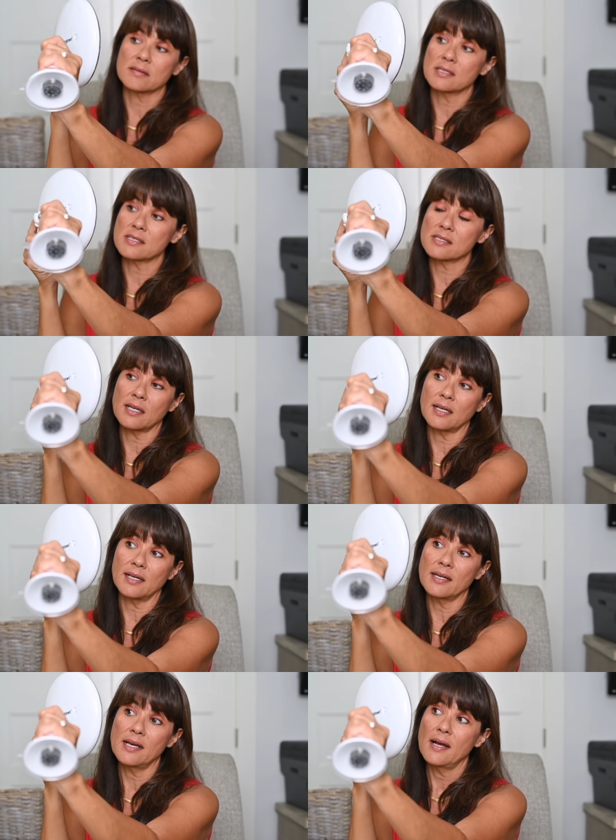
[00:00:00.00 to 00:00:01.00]
this
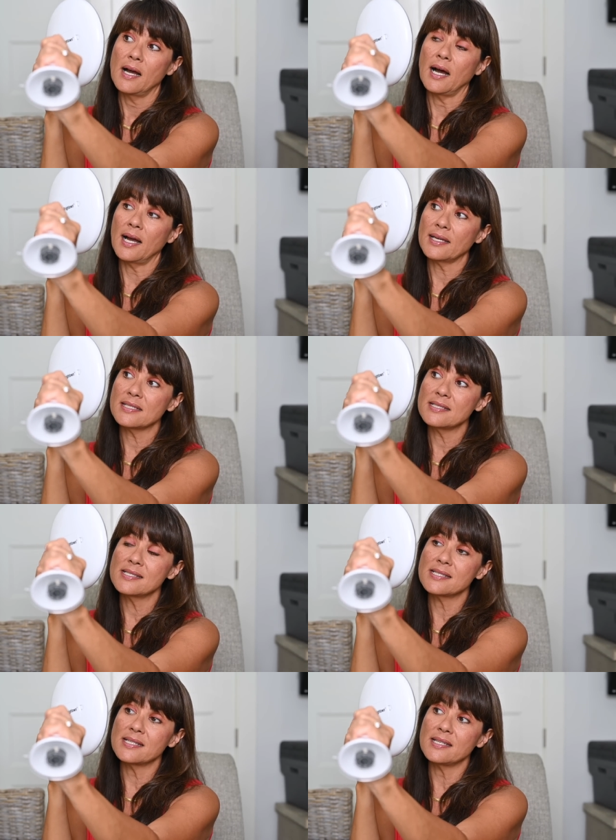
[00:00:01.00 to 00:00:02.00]
side. I can
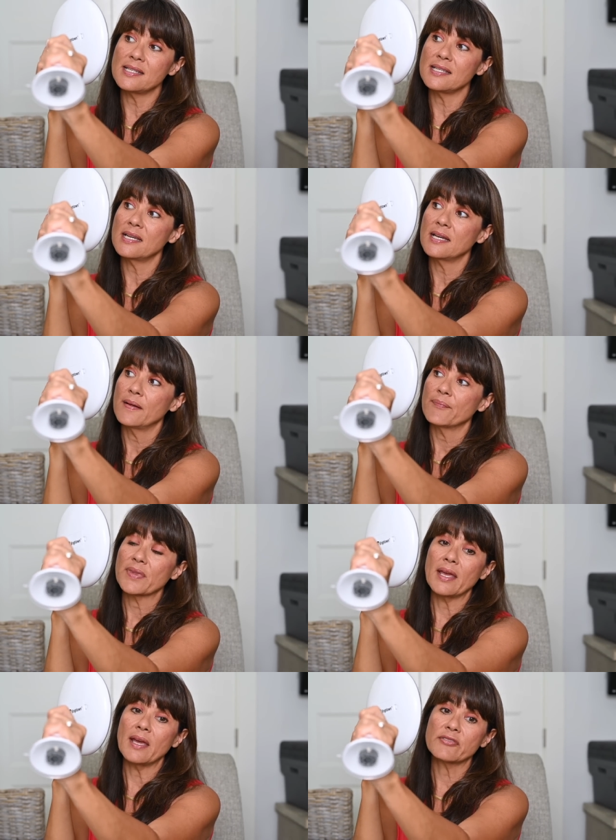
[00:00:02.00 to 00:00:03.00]
see
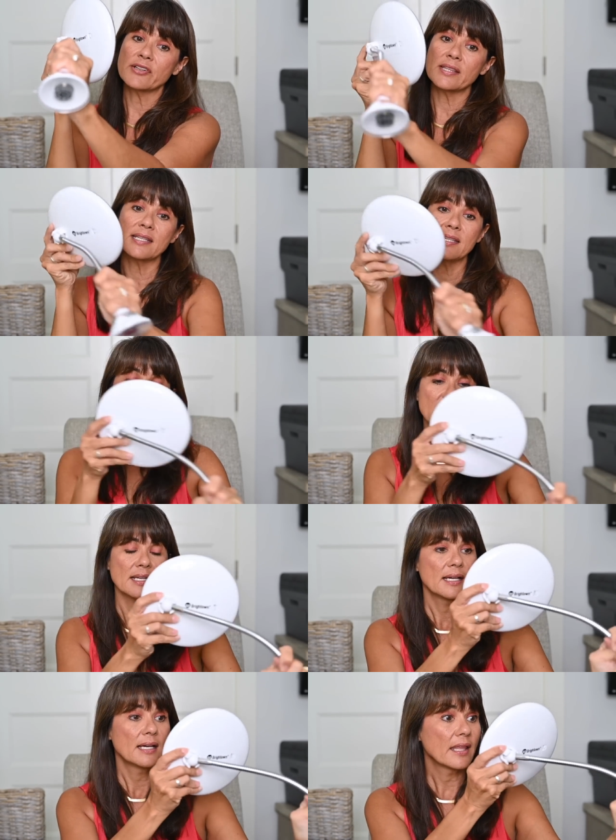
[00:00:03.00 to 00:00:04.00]
everything
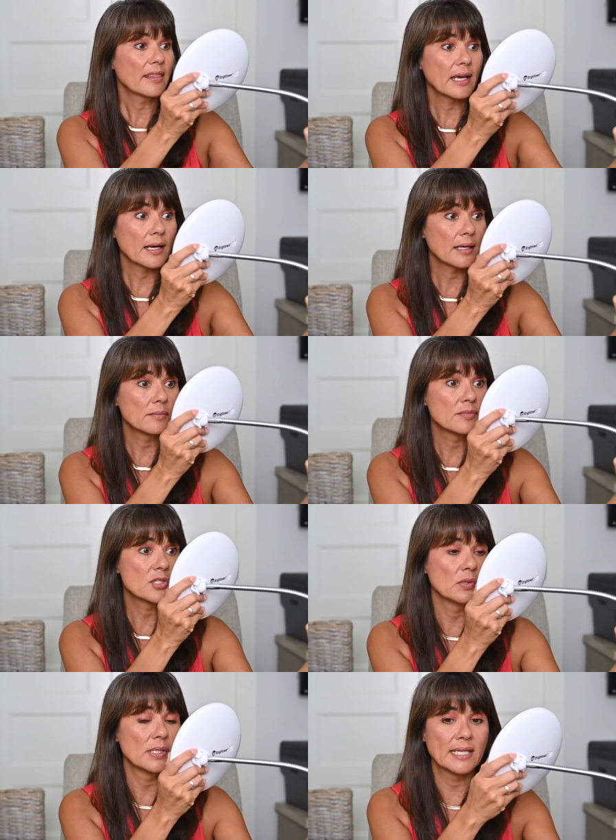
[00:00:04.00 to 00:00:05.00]
that I am
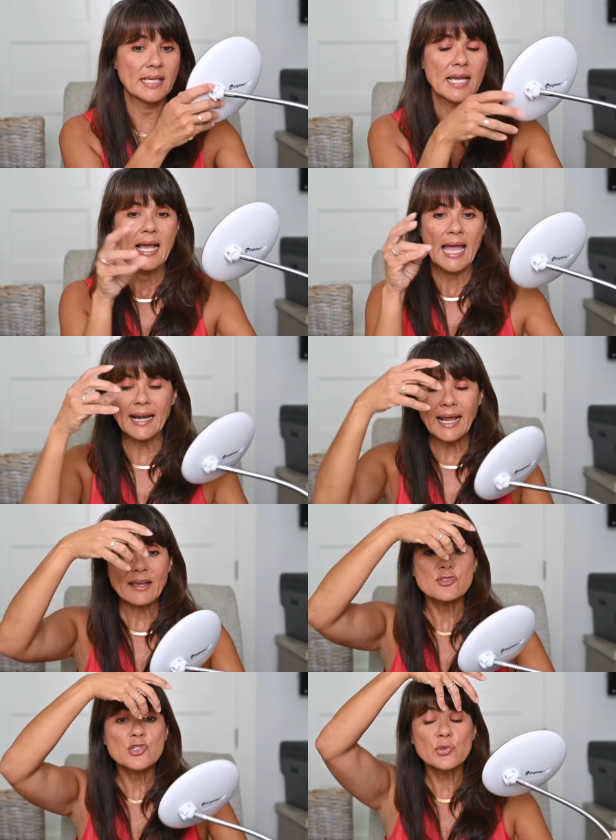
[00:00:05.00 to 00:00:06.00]
doing, and I
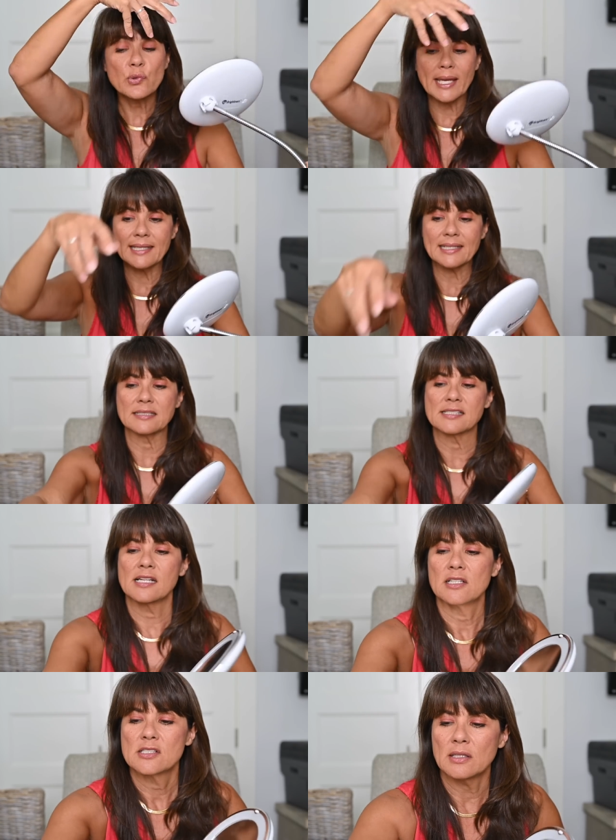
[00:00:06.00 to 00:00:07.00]
have two hands.
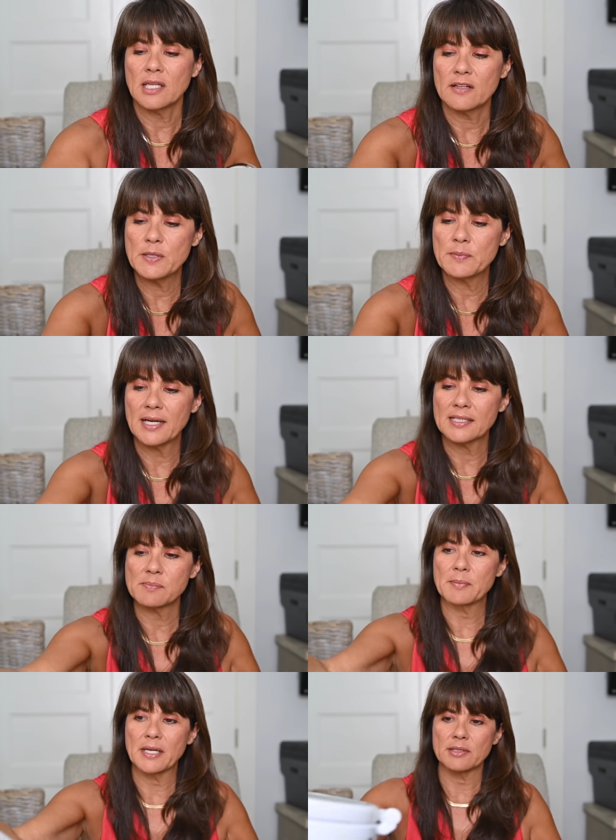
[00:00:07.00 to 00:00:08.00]
So a lot of people ask
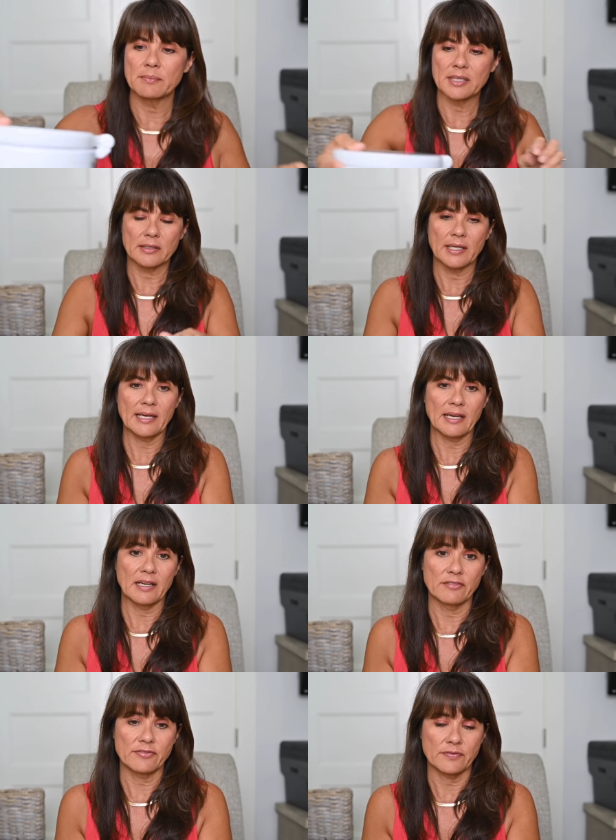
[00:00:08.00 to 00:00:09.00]
me about the mirror I
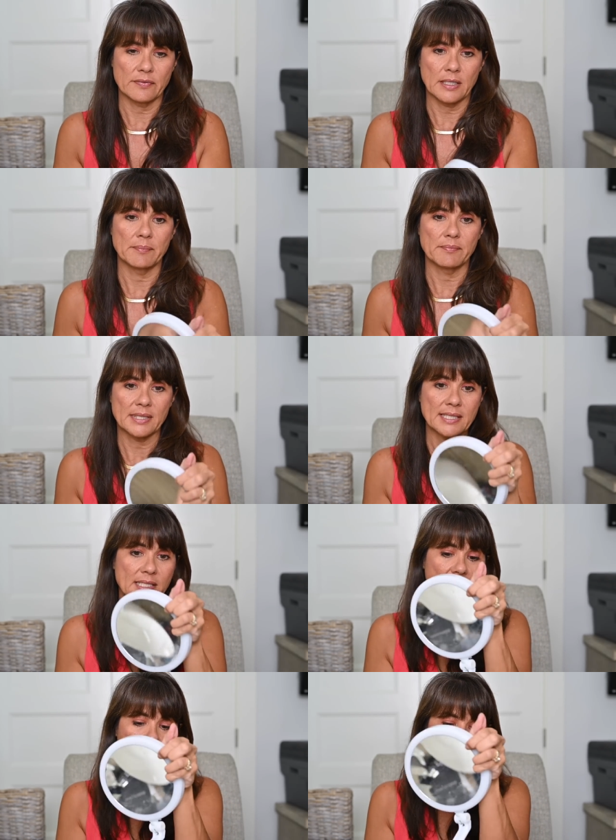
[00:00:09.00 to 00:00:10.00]
have um,
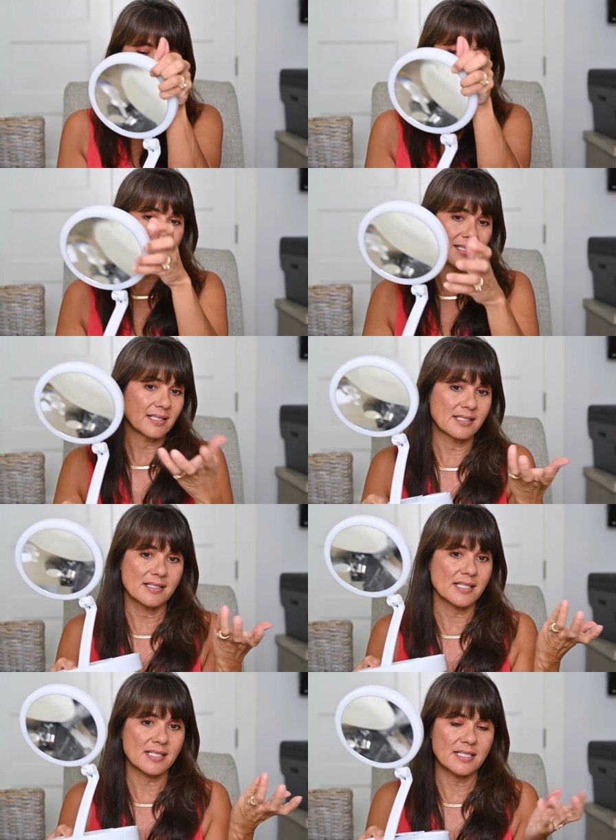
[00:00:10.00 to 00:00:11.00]
here, which is
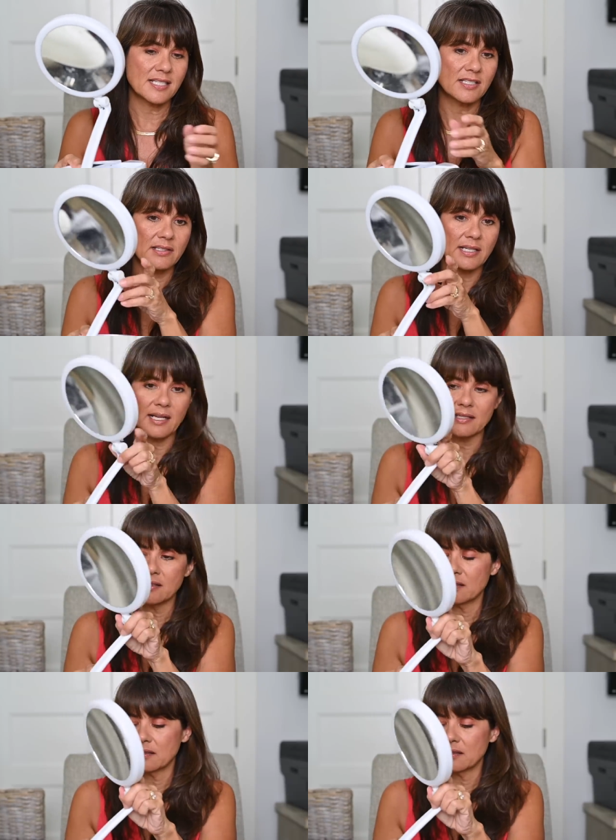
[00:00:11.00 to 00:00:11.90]
discontinued, and I